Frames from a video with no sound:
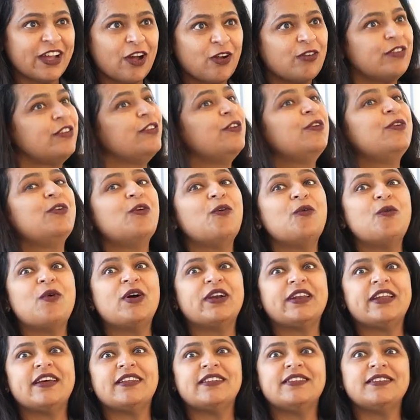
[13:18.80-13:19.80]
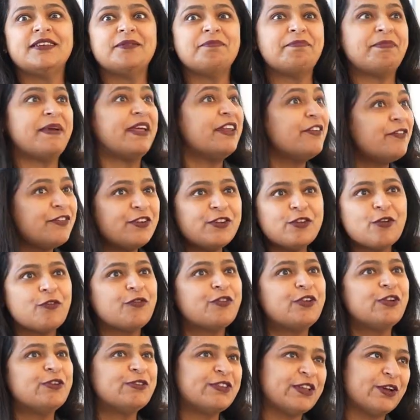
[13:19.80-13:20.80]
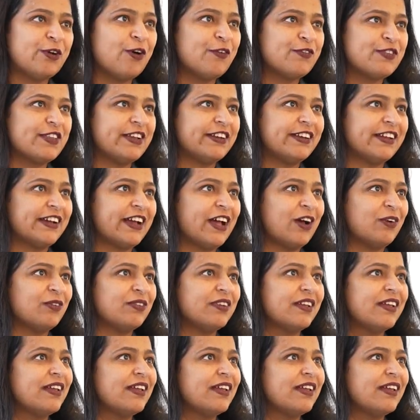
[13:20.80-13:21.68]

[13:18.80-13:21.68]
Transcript: account, you know what are the benefits of using offset account.